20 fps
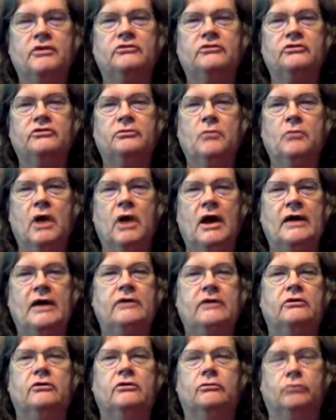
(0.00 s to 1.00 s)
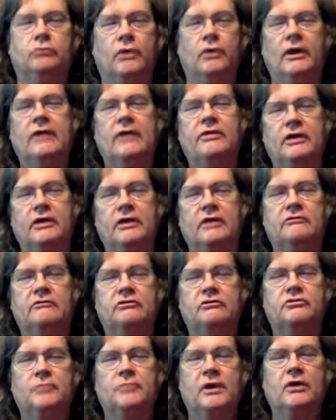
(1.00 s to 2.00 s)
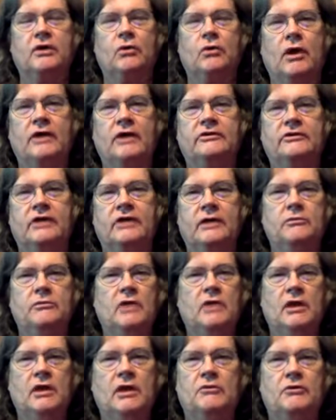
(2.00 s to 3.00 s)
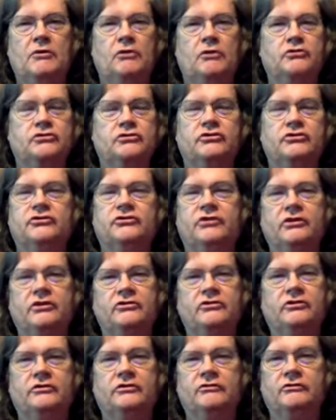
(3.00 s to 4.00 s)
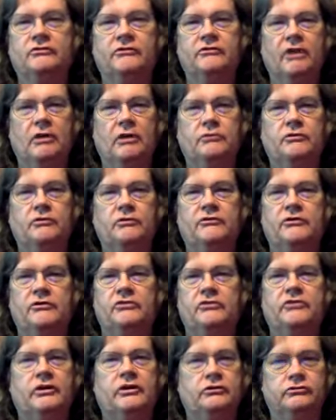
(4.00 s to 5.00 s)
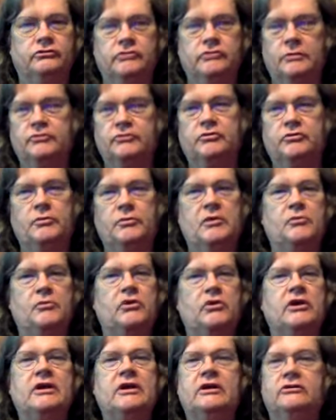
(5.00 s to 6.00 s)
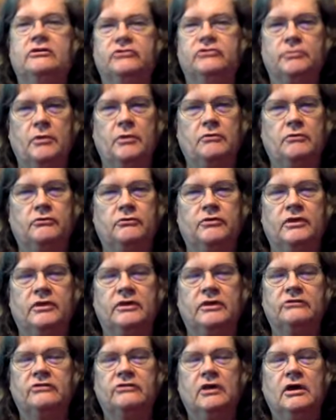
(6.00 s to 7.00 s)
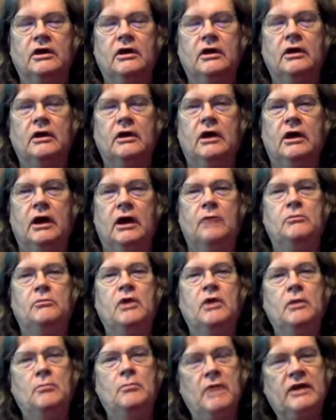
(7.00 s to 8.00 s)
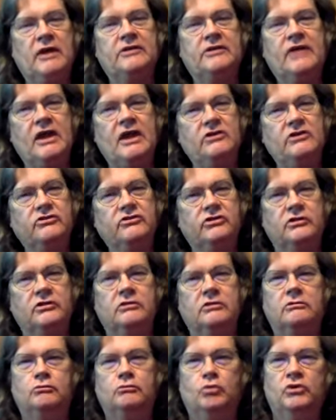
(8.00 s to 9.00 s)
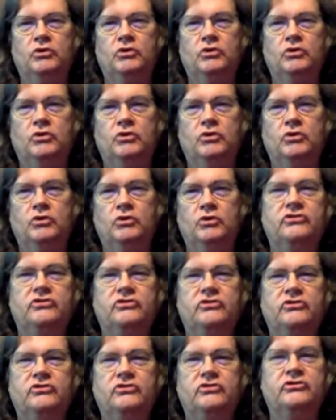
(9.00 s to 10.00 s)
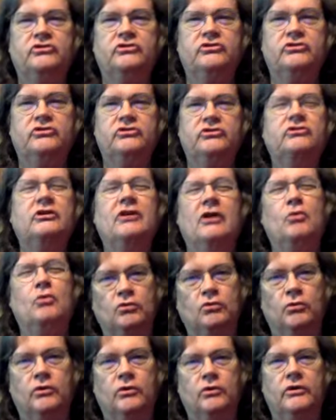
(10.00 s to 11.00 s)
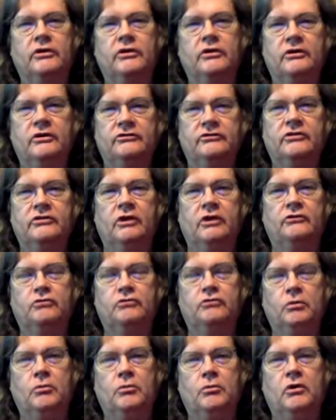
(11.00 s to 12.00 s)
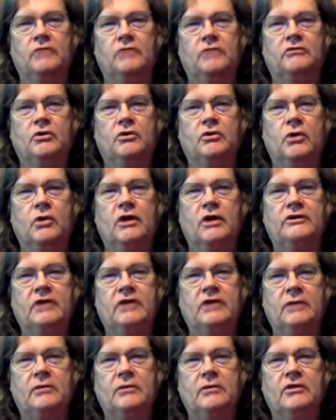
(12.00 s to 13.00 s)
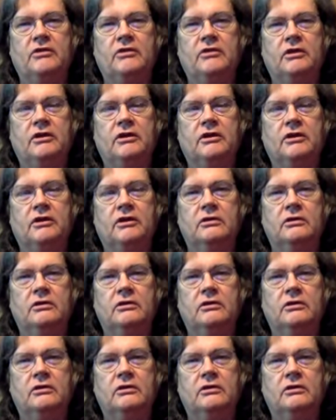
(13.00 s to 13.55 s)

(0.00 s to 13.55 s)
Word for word: in mine or what I think of as my quiet time, but those are just things that have developed over the years. I do scripture memory and some other things. Um, meditation, which is just a, another way of looking at the word, is also a part of a quiet time, I think.